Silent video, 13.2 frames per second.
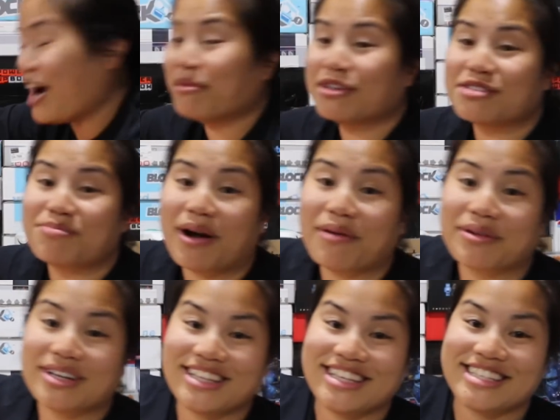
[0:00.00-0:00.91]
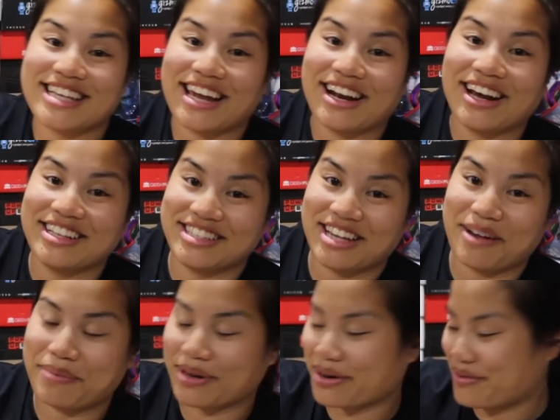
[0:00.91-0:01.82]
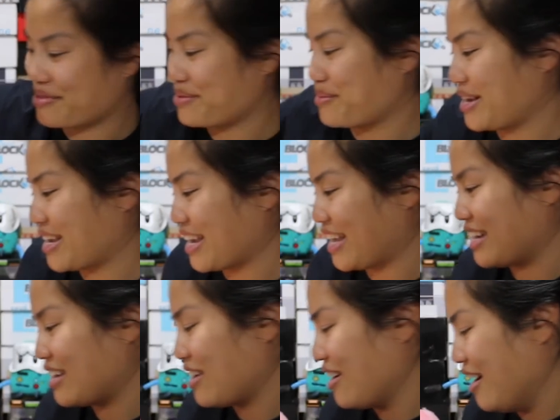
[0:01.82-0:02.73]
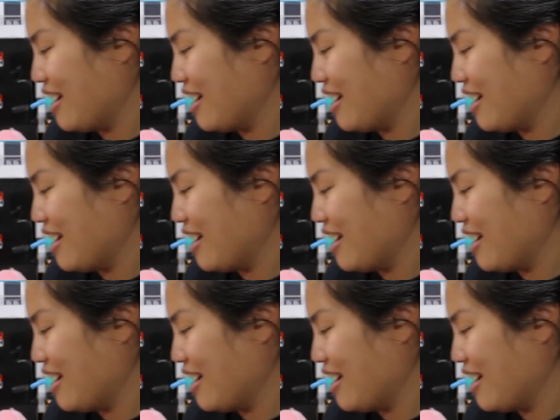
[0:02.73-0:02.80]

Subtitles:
I almost bought one of these at Hot Topic over the weekend.